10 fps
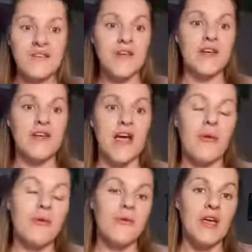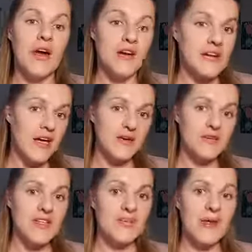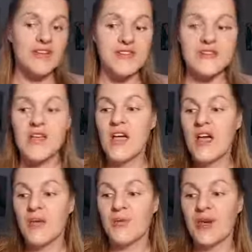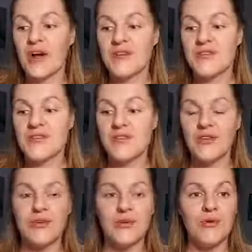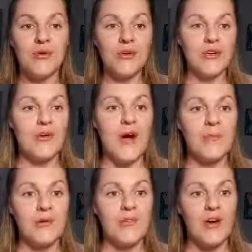of yin and yang when we are diagnosing patients in regards to upper,